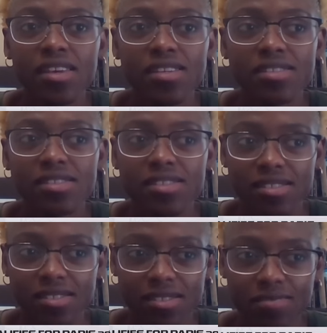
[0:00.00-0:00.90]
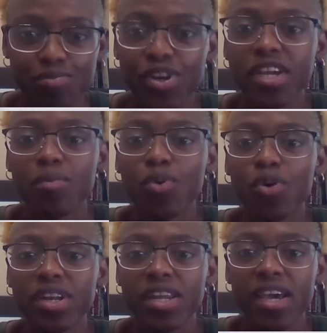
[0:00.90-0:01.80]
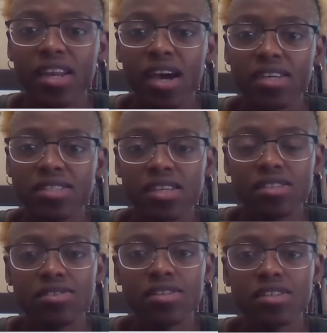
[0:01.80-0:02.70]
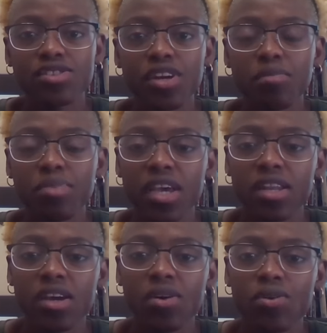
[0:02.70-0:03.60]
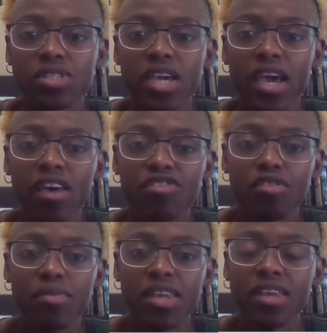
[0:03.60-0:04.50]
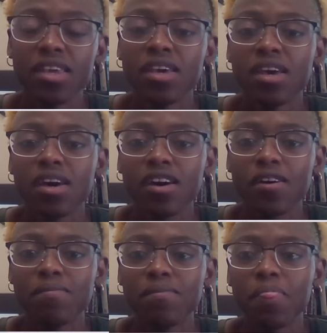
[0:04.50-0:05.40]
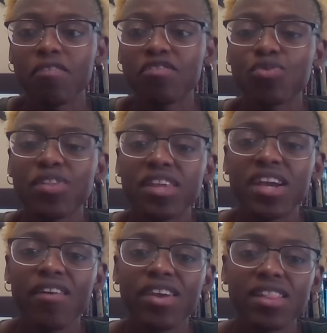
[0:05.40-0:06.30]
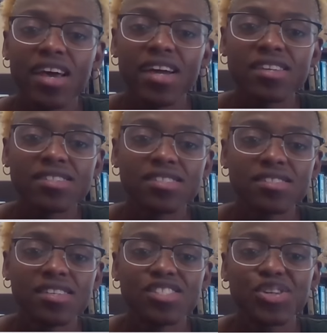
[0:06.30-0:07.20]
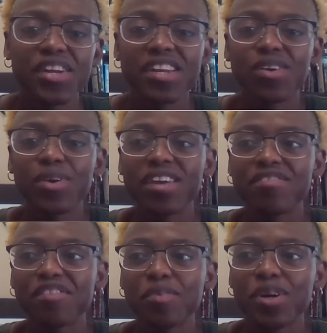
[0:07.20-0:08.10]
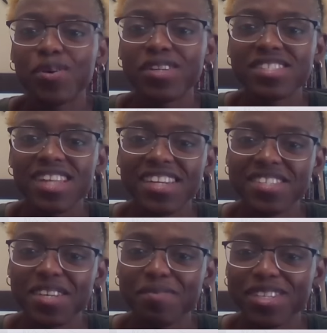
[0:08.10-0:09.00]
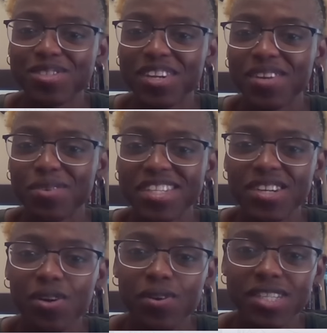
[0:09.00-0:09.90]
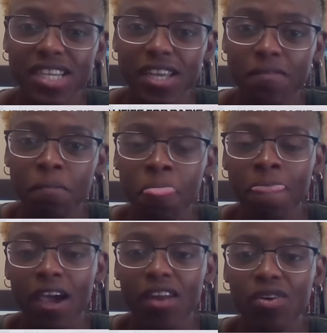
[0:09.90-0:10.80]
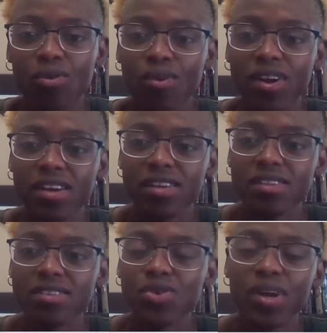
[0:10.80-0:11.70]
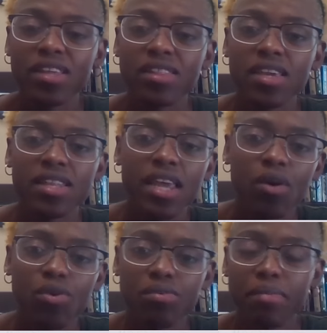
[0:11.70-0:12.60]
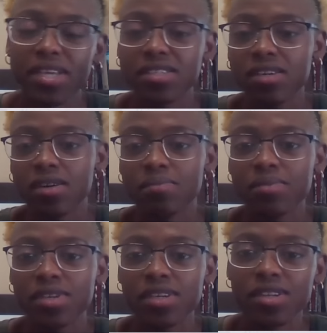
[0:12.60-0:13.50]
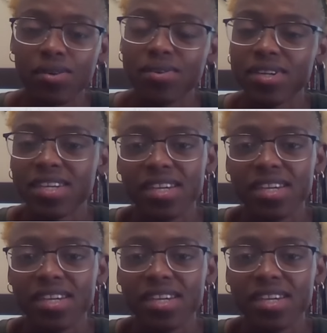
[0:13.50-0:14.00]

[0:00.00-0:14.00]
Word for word: it's pretty important that I stick to the training plan that coach has for me um, if it's one thing I realize, training away from your coach is not the same as training with your coach. And I don't want to do anything that would mess up, you know,